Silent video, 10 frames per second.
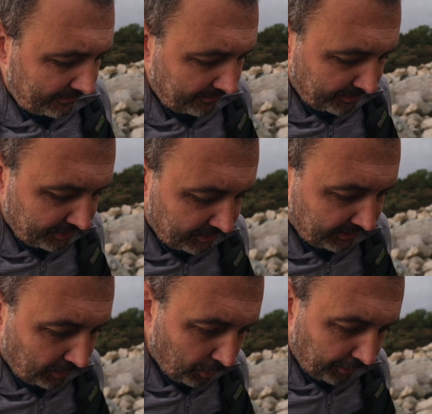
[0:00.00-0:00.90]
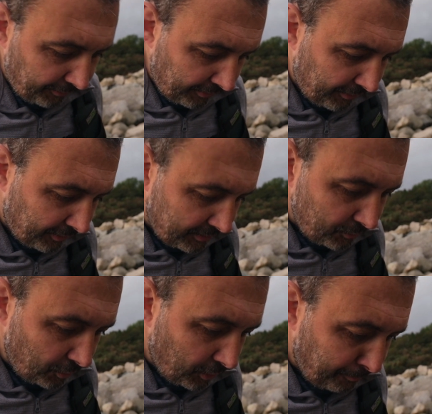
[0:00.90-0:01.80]
Let me just take a wander across.
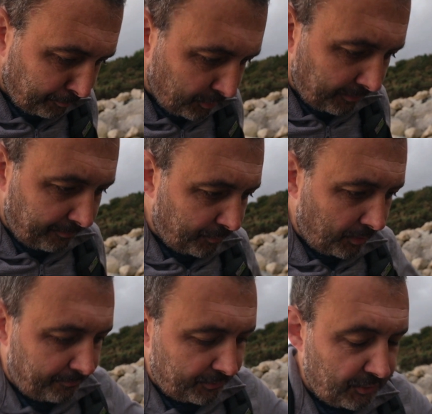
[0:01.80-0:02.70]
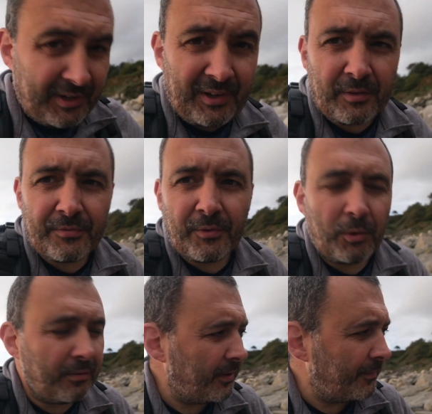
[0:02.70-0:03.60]
Try not to
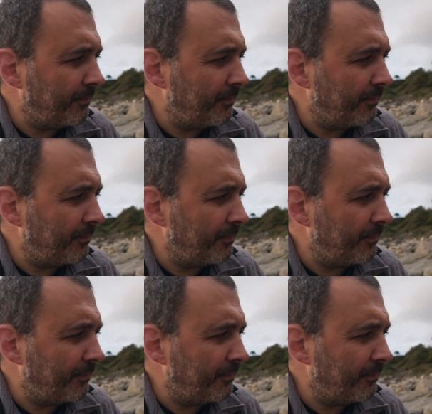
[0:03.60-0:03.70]
fall over.